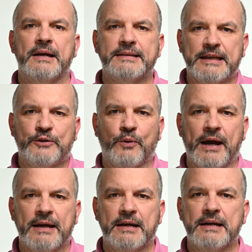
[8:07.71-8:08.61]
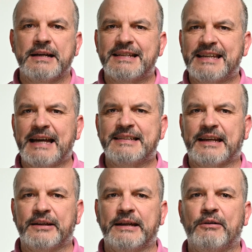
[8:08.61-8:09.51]
This way, sets
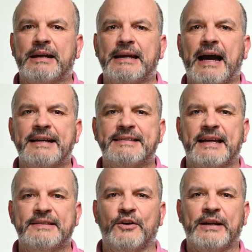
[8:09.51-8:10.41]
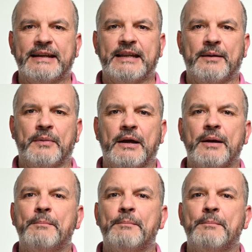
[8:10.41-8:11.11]
can directly access an item